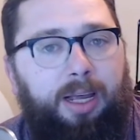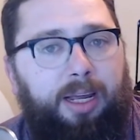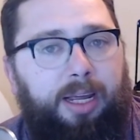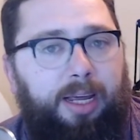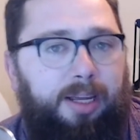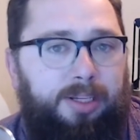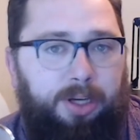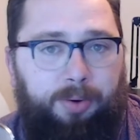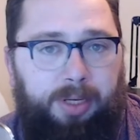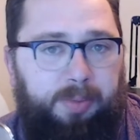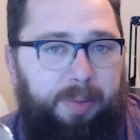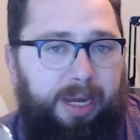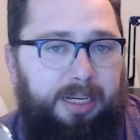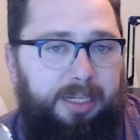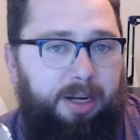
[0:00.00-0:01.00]
he's always
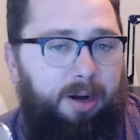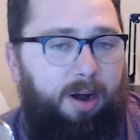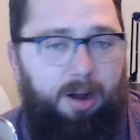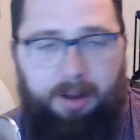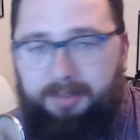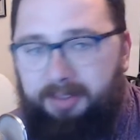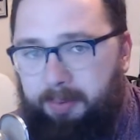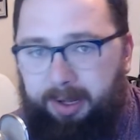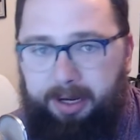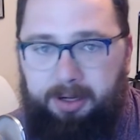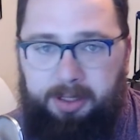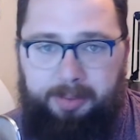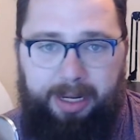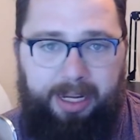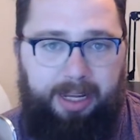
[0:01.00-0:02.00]
painted all of the
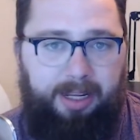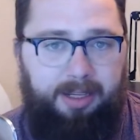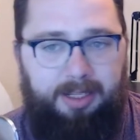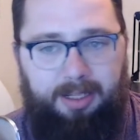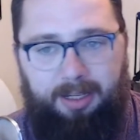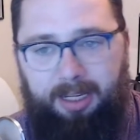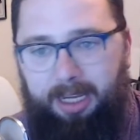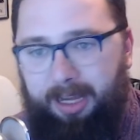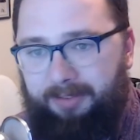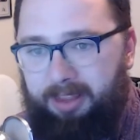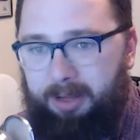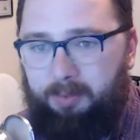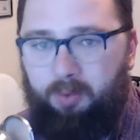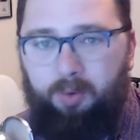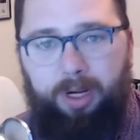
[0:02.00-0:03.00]
players' minis, given
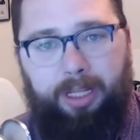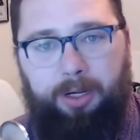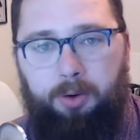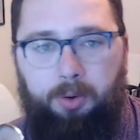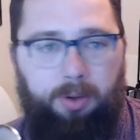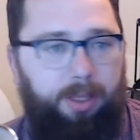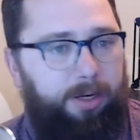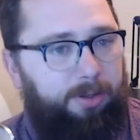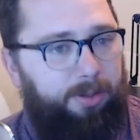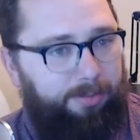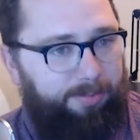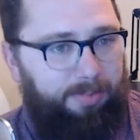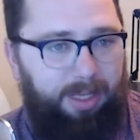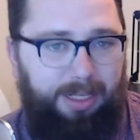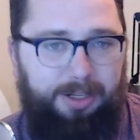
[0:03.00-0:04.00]
them really cool
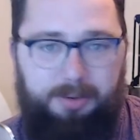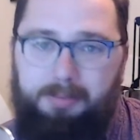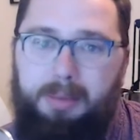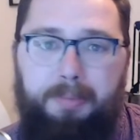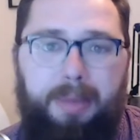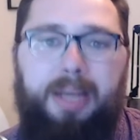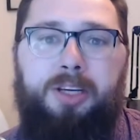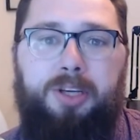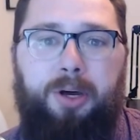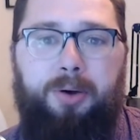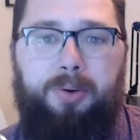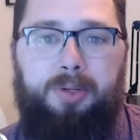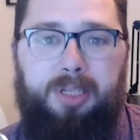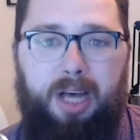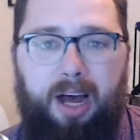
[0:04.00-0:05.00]
little
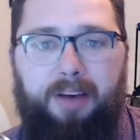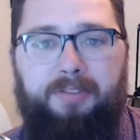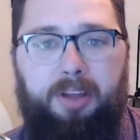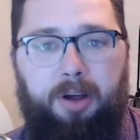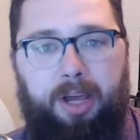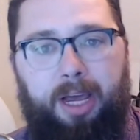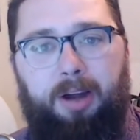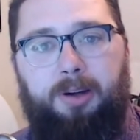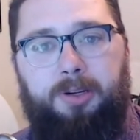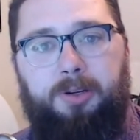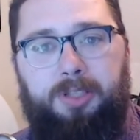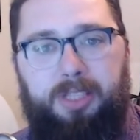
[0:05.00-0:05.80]
mementos of their characters